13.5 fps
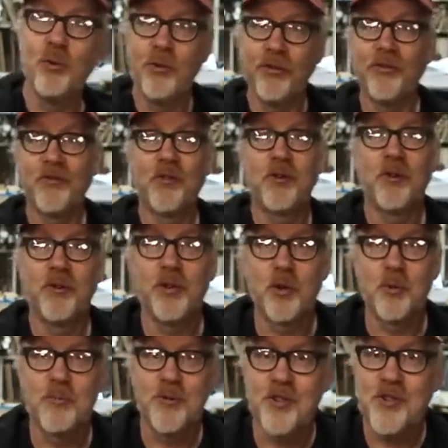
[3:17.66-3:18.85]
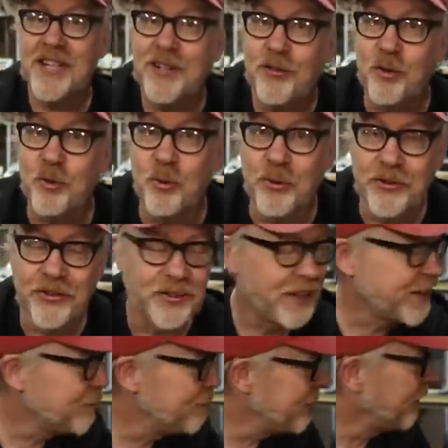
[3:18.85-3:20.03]
tools for your machine tools,
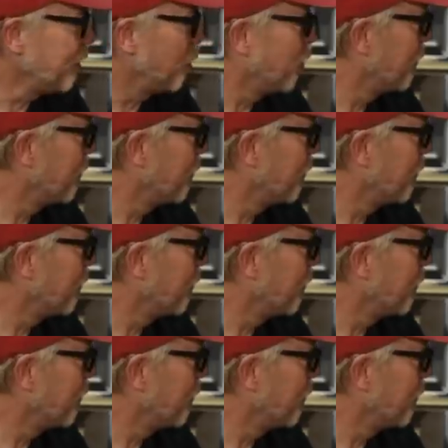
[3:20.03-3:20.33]
like a mill